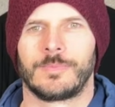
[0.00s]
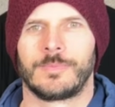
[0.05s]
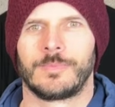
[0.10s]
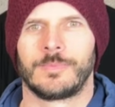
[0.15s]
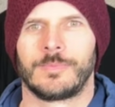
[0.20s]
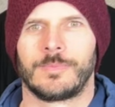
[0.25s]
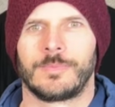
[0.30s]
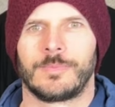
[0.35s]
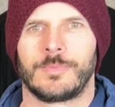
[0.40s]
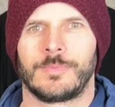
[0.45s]

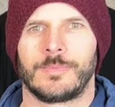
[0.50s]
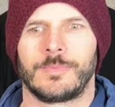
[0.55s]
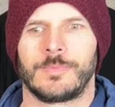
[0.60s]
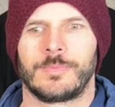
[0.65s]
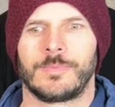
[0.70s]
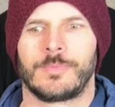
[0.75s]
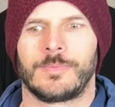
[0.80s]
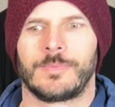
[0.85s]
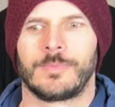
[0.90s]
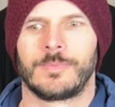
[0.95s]

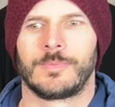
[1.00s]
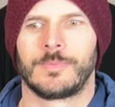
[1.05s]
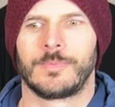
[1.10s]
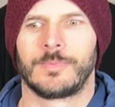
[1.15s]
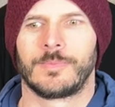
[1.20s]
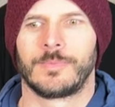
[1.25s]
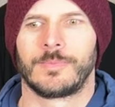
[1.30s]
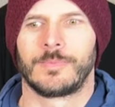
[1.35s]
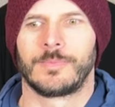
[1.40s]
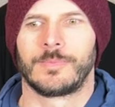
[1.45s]

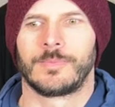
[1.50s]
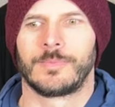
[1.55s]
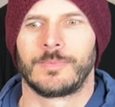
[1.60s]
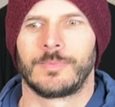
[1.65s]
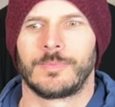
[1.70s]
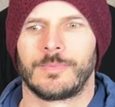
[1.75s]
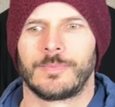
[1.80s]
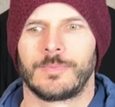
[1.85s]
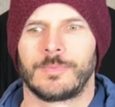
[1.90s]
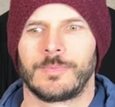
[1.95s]

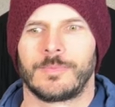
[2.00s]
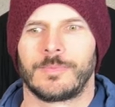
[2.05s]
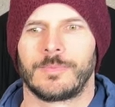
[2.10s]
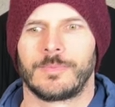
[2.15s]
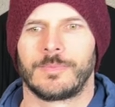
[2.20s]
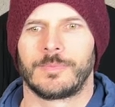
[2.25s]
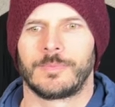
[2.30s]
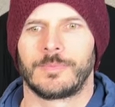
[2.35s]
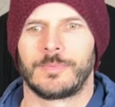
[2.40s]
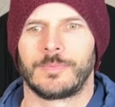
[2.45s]

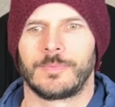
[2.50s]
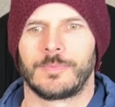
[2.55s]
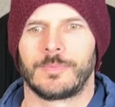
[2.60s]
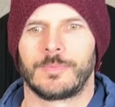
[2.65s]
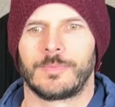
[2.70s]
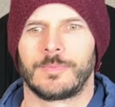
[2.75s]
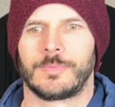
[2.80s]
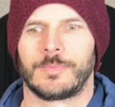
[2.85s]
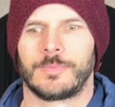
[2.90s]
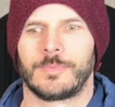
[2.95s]

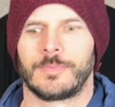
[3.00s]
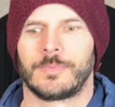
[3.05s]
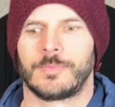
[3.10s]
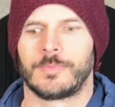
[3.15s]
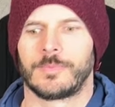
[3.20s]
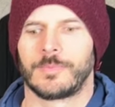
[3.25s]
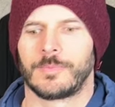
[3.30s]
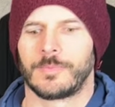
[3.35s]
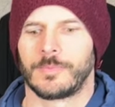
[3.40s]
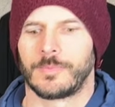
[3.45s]

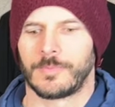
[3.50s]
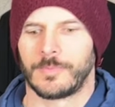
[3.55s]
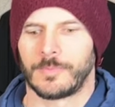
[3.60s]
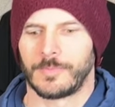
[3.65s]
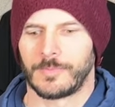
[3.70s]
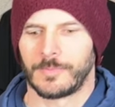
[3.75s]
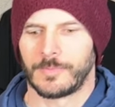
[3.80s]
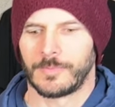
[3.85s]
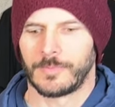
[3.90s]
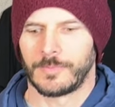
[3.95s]

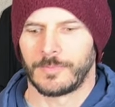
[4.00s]
No words are spoken by the person on screen.